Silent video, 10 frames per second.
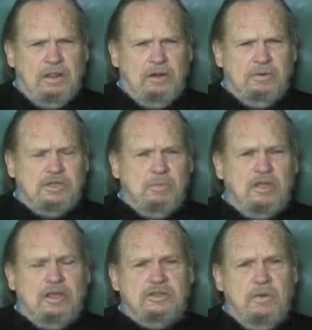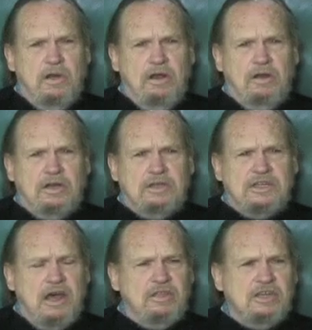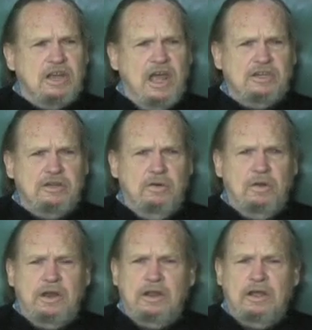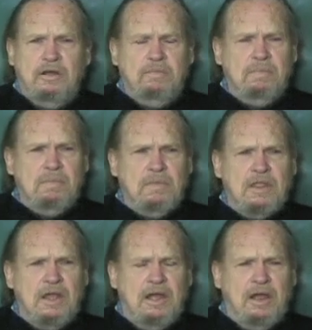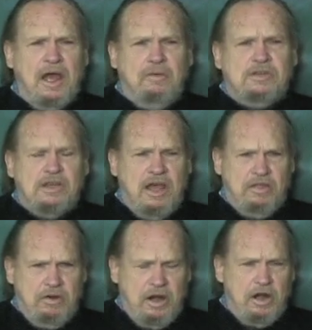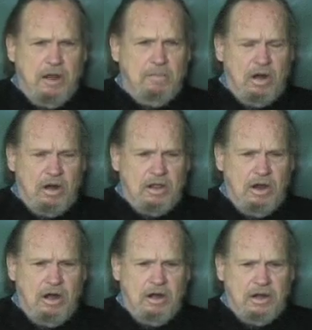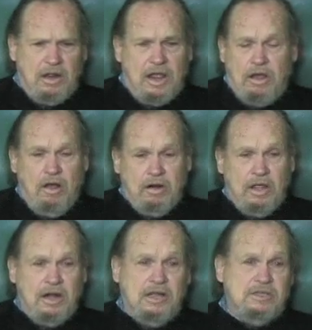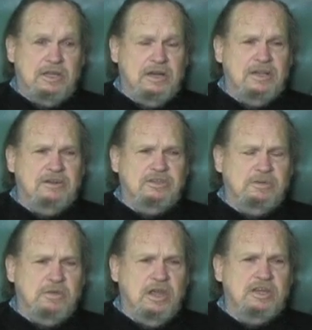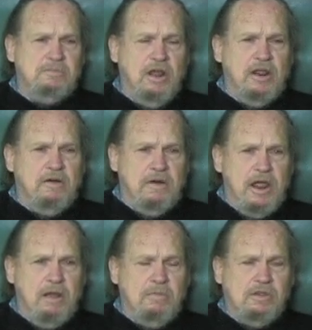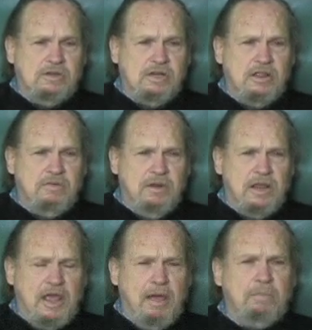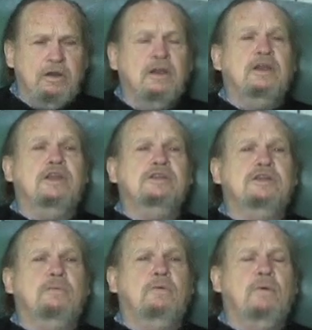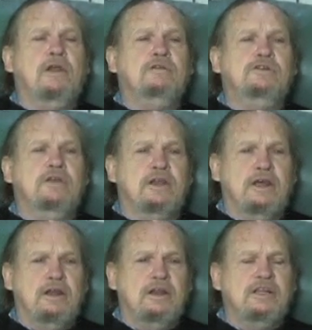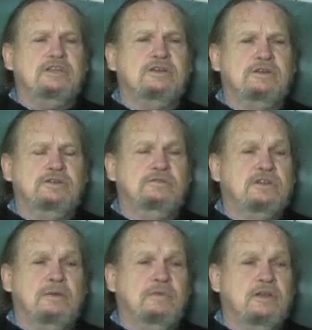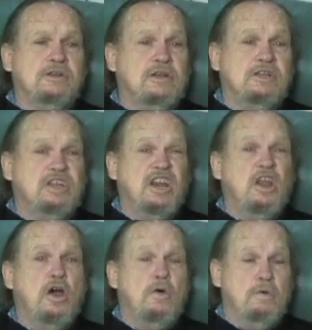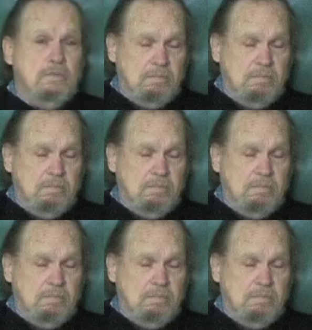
there was some things going on at Southeast High School, and I was down there in an unmarked car, and I called in and I said, there's some kids milling around, but there's nothing really happening. And he said, well, why don't you get out and let's shoot some of this? And I said, no.